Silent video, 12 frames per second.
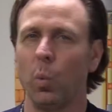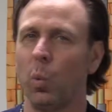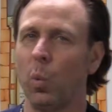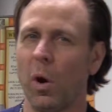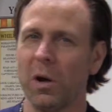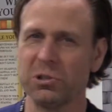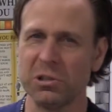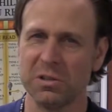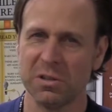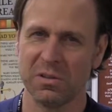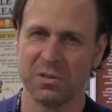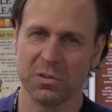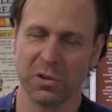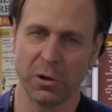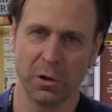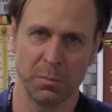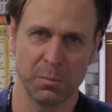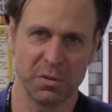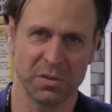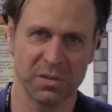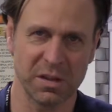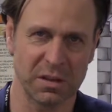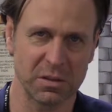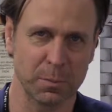Washington's term
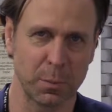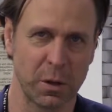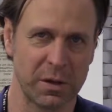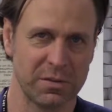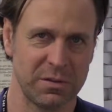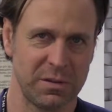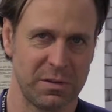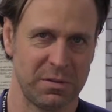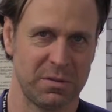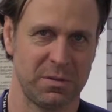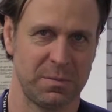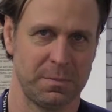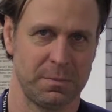sets precedents,